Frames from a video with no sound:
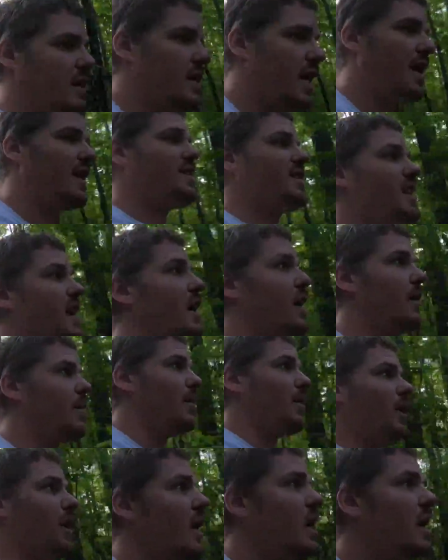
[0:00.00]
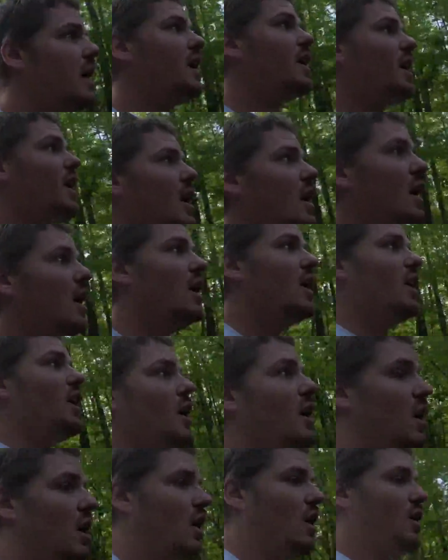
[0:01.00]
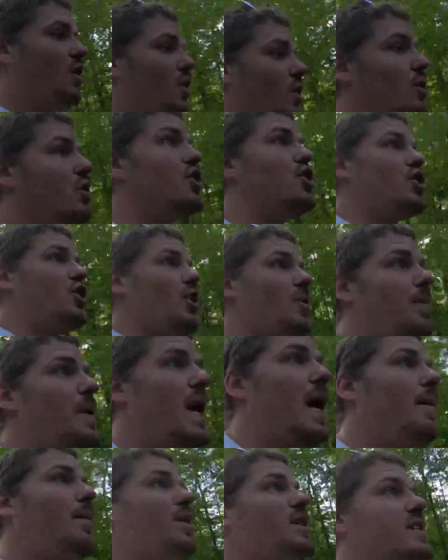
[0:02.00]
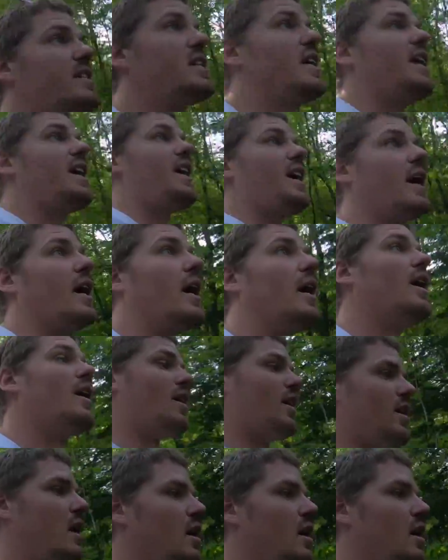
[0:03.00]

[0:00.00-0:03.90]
Not terrible. Should be able to see it here.